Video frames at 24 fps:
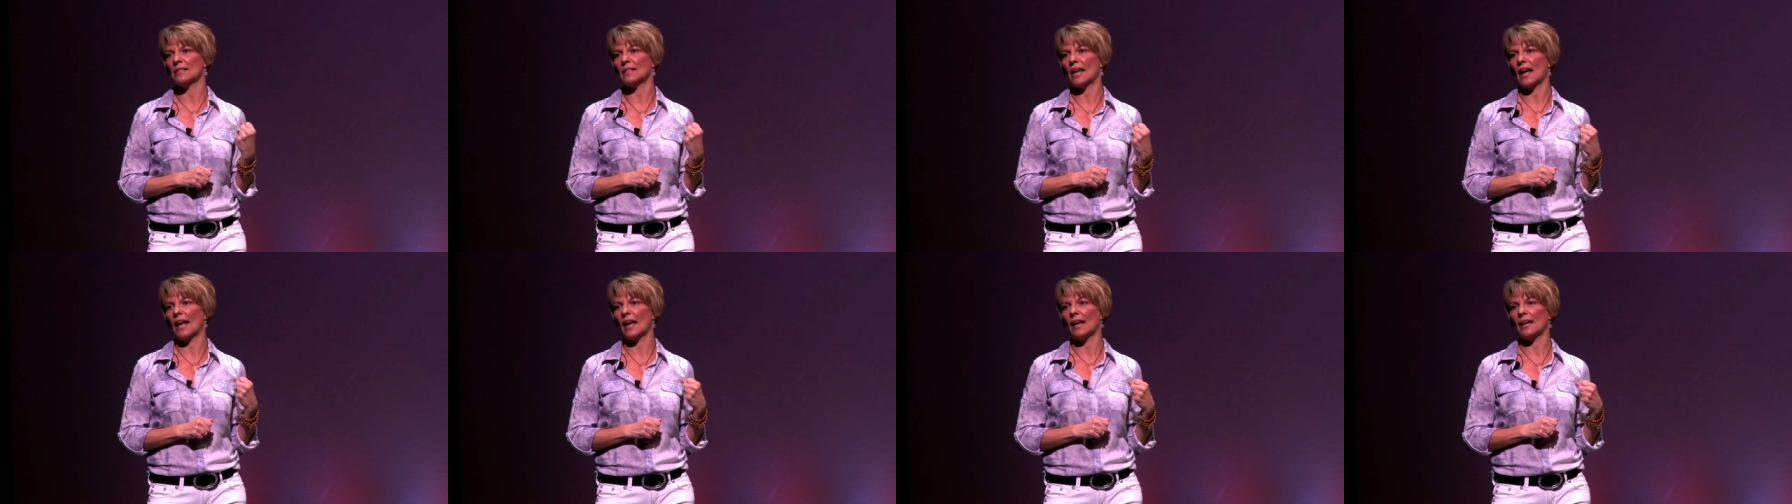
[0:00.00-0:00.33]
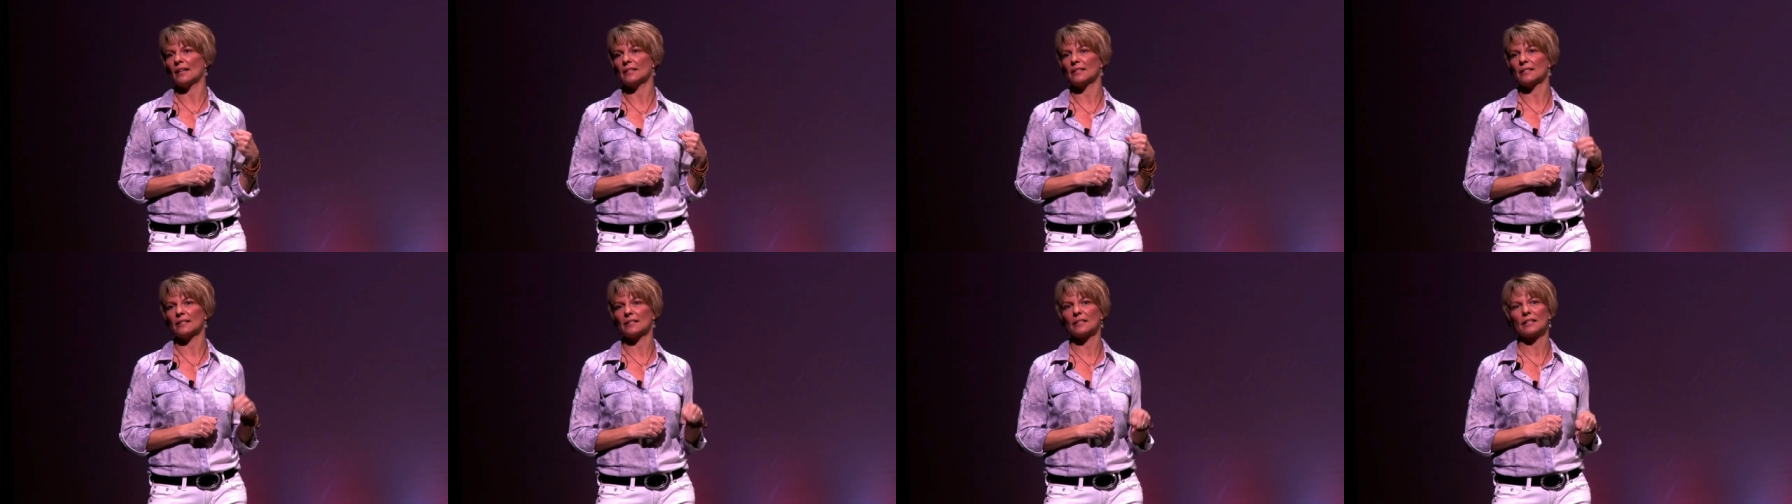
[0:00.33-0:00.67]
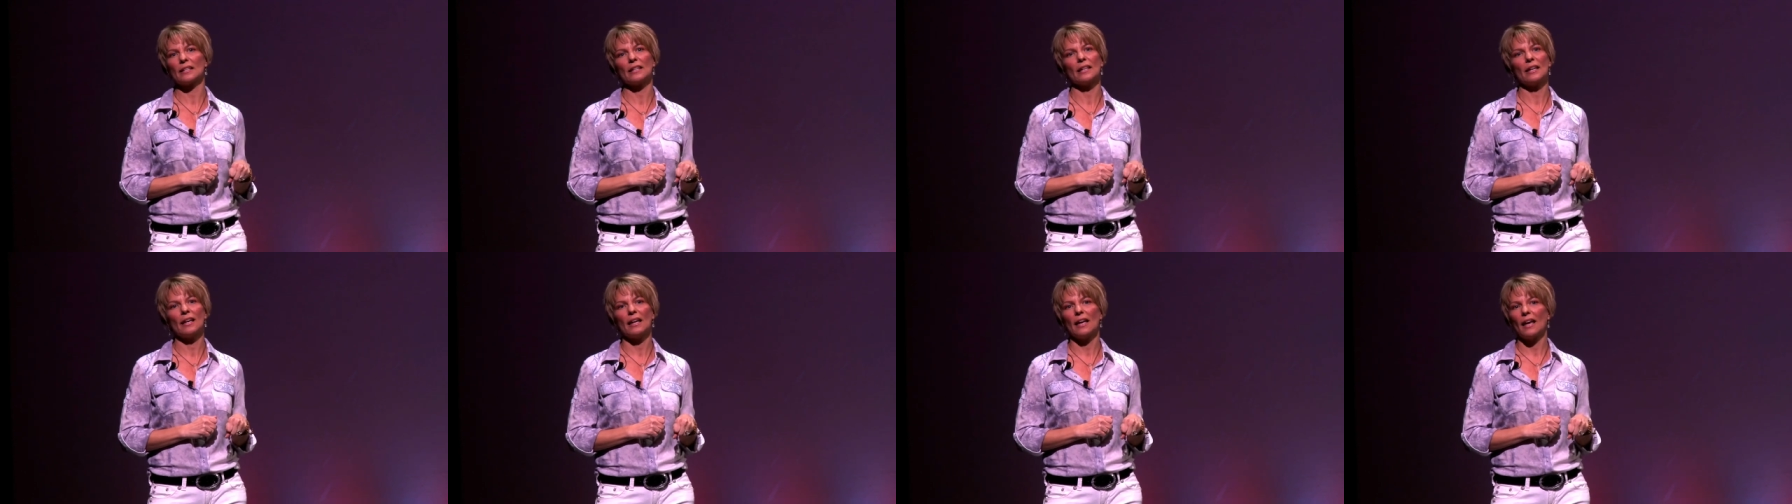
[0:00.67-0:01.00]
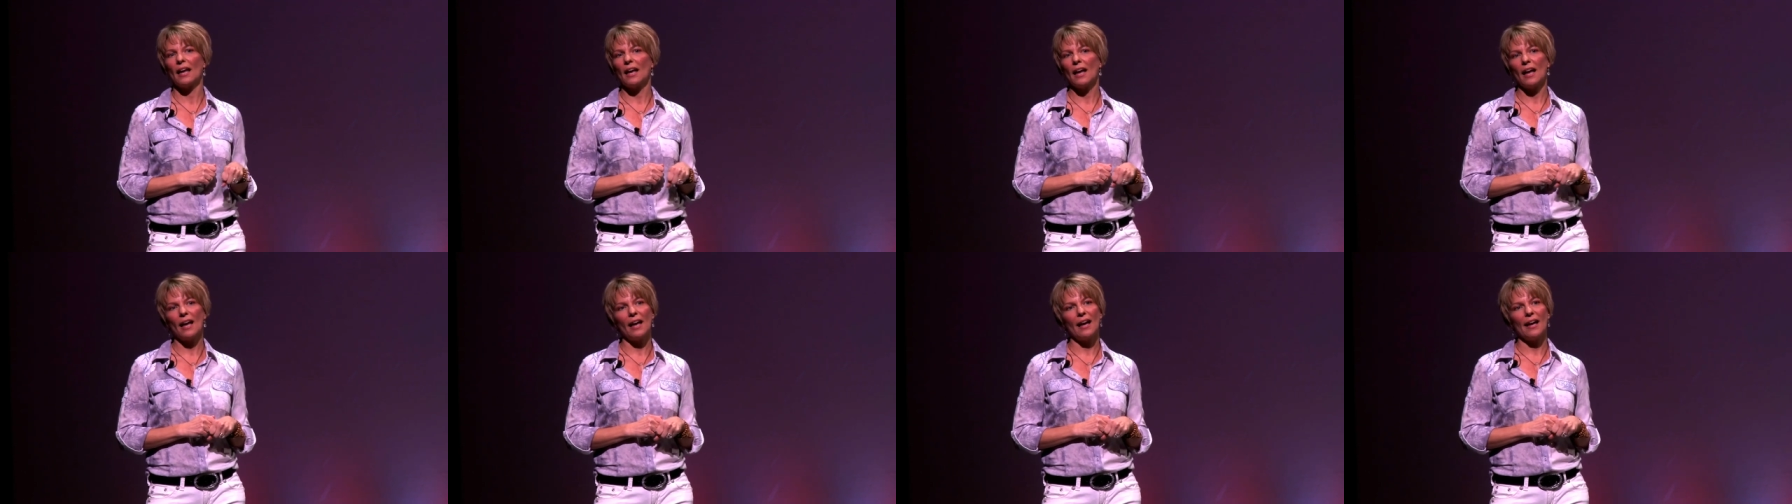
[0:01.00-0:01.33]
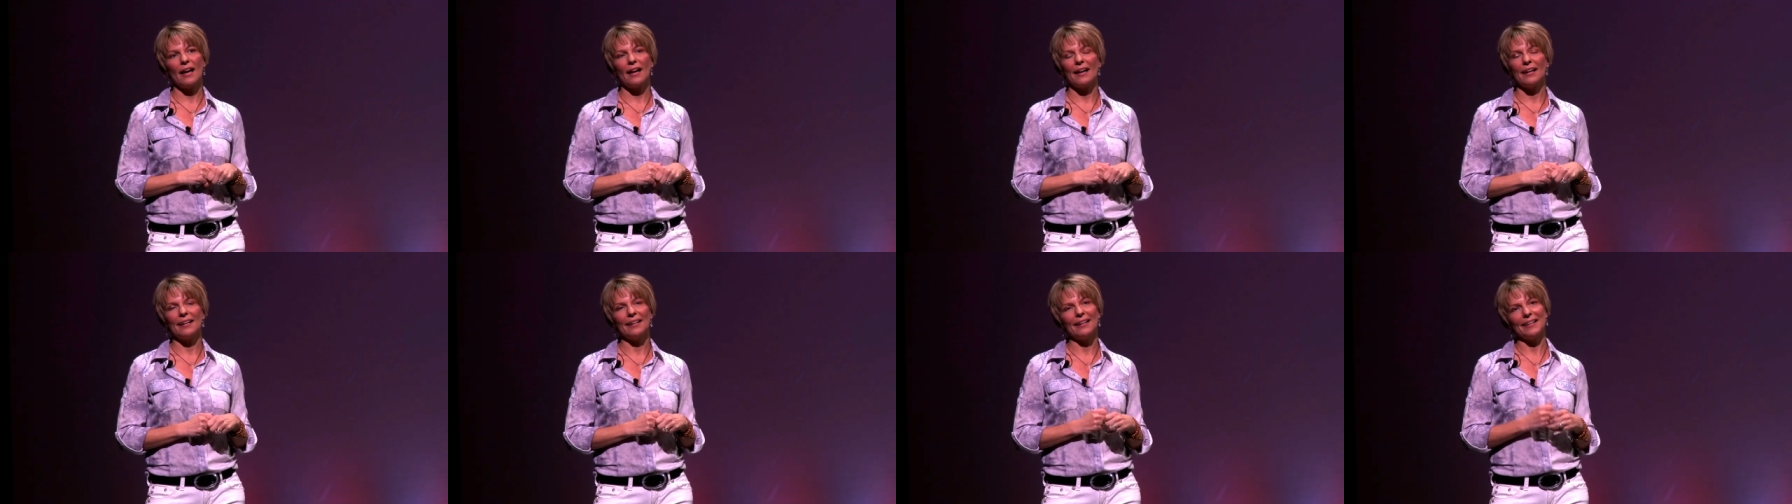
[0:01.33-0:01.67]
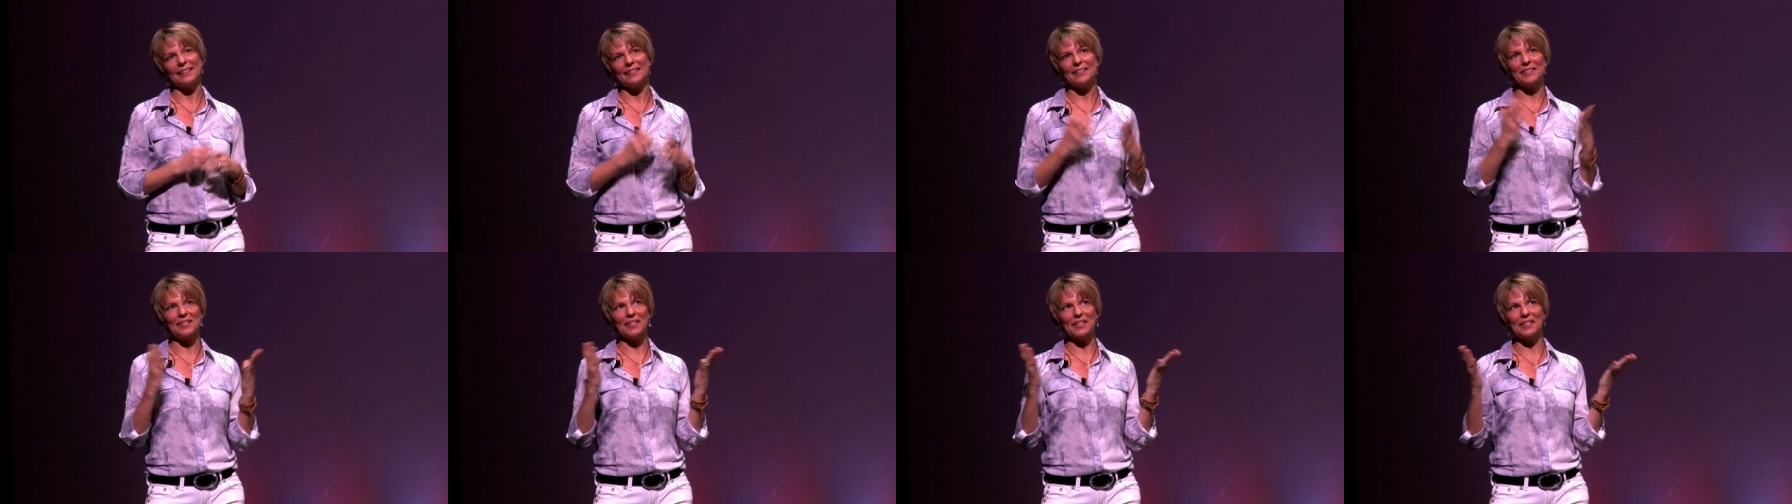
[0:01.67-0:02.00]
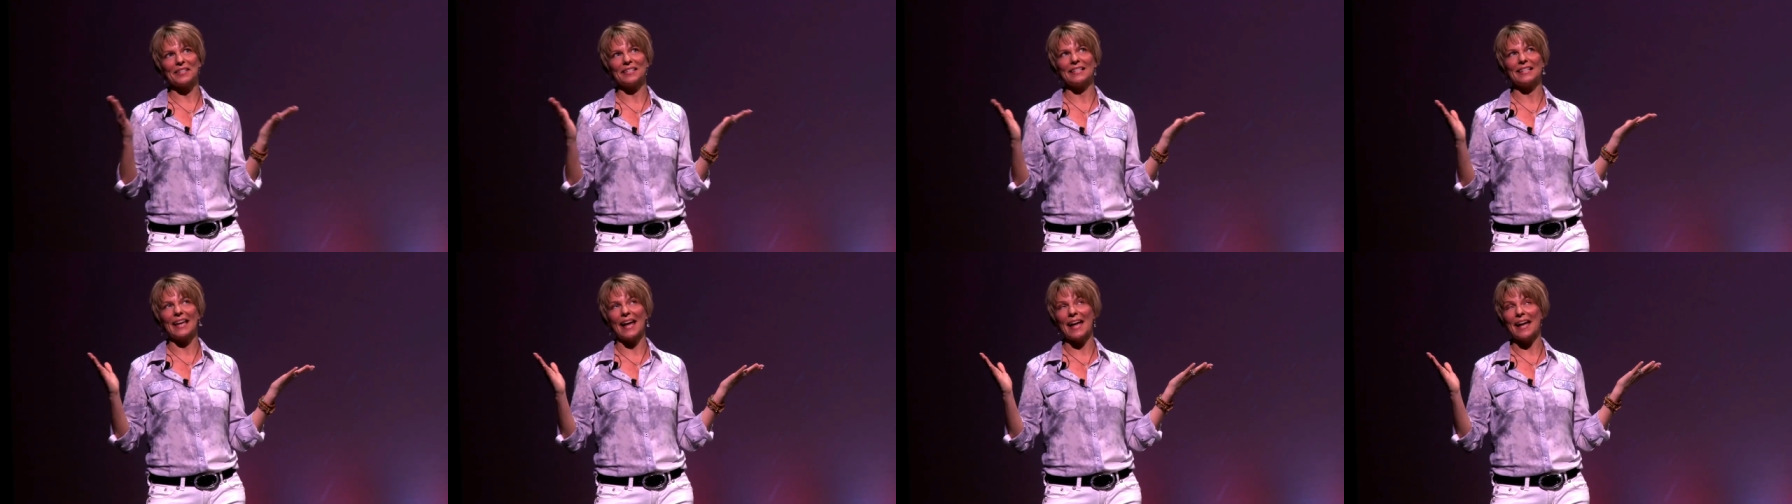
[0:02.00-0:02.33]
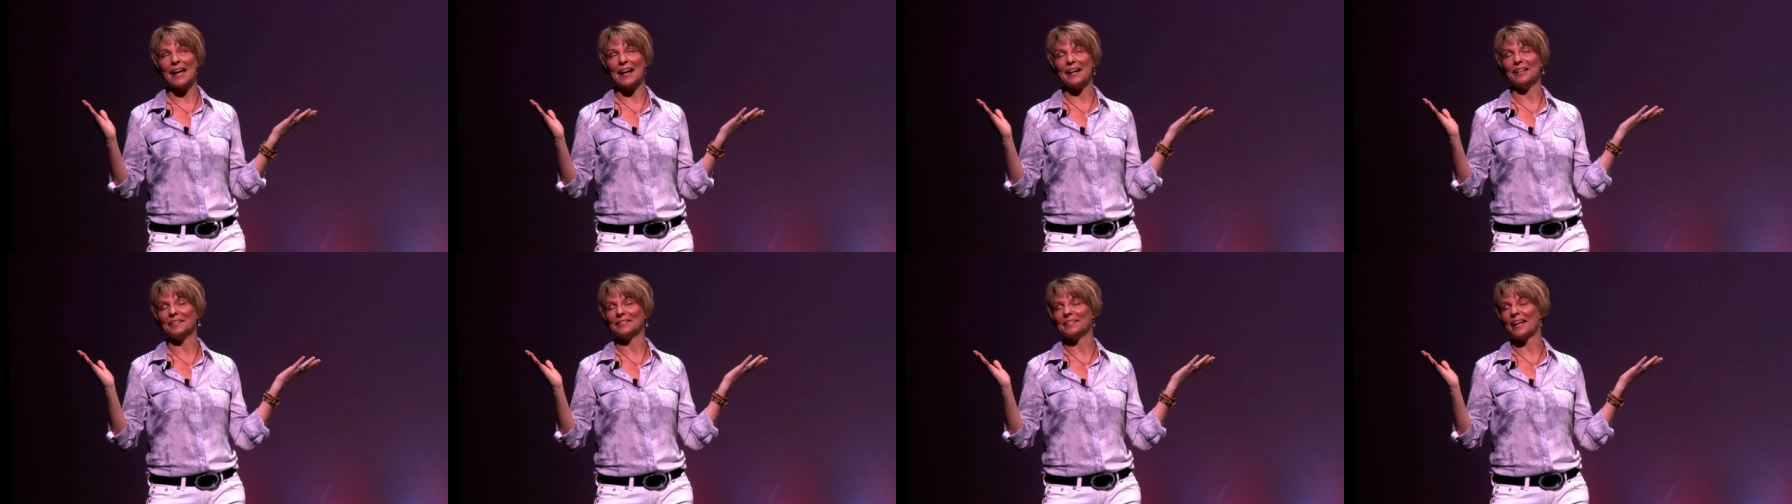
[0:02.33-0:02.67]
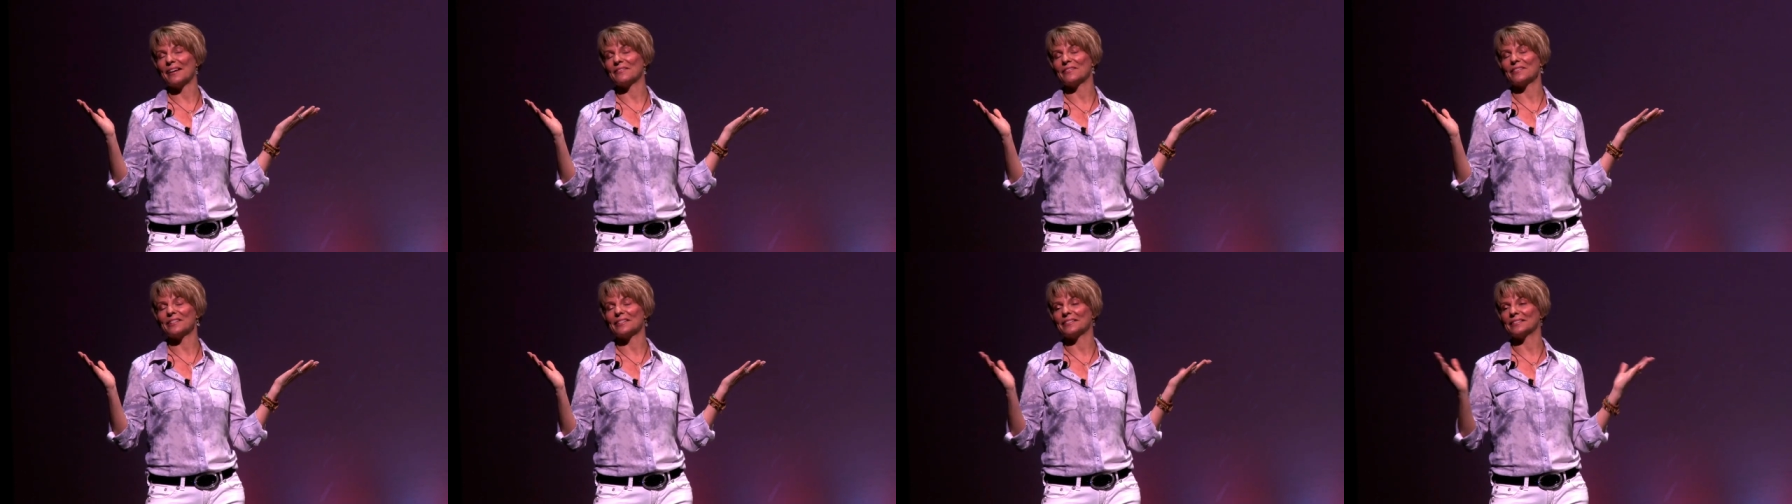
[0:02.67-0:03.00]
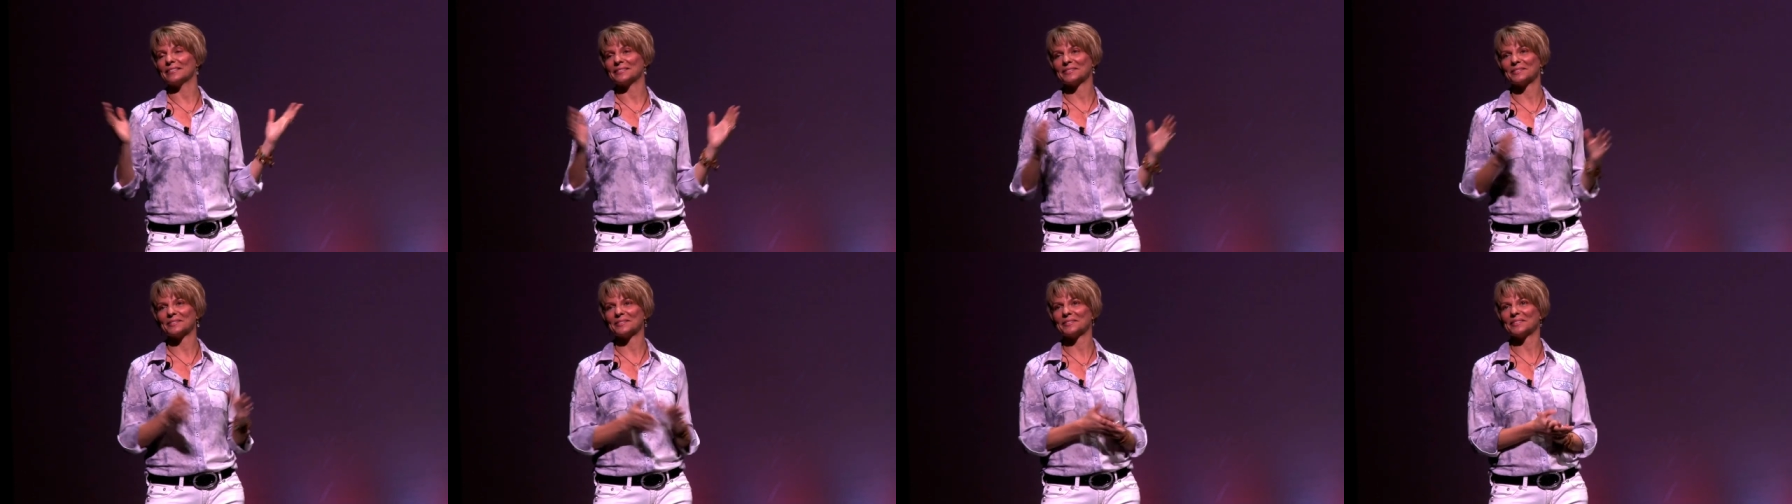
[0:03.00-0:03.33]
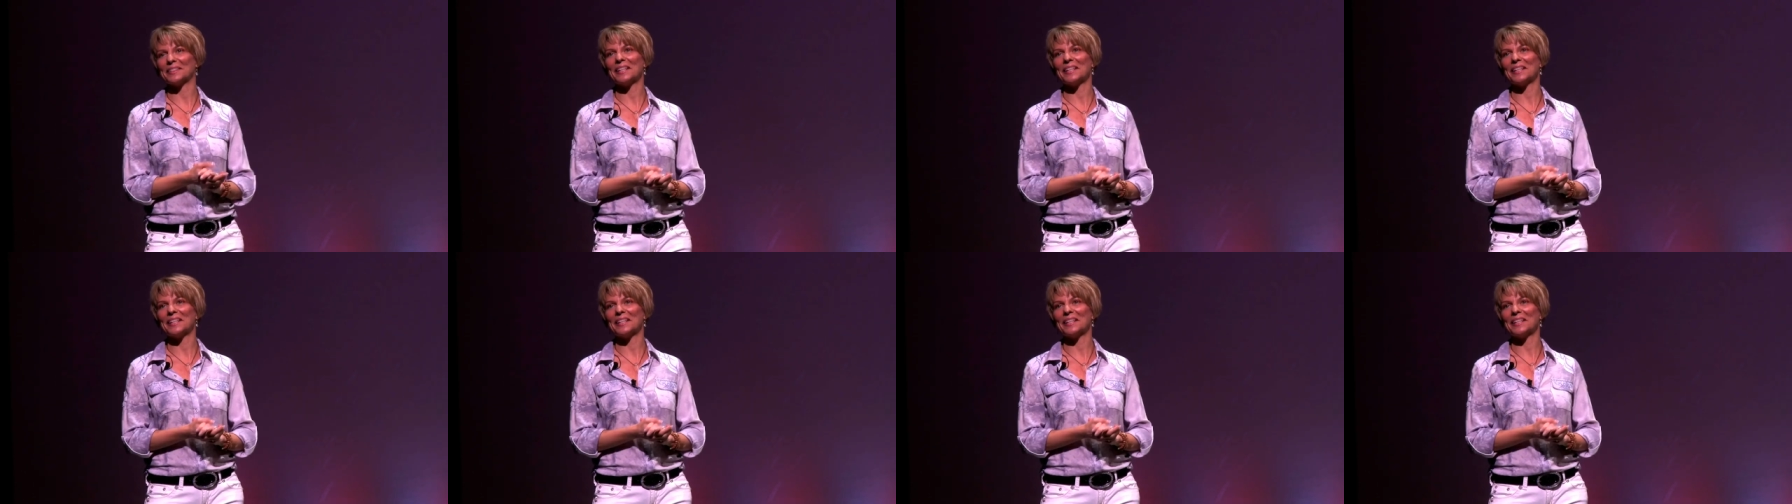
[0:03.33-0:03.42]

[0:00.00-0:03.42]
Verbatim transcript: that to this day I'll never,